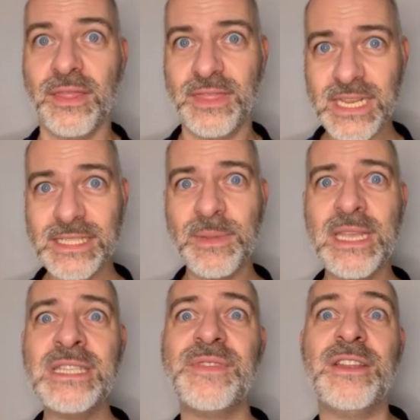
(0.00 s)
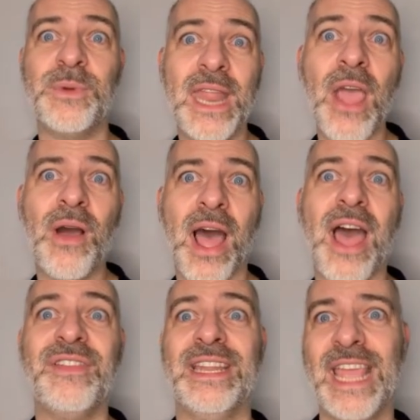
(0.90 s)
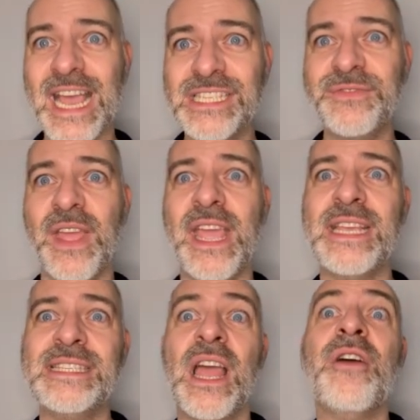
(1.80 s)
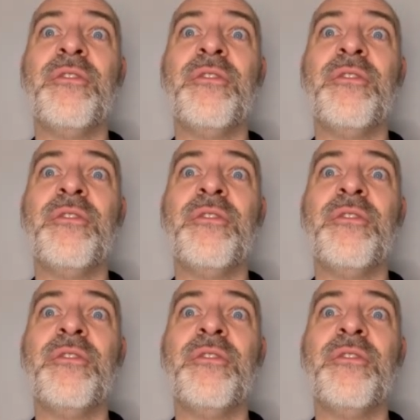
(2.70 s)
This means that we now have in gas phase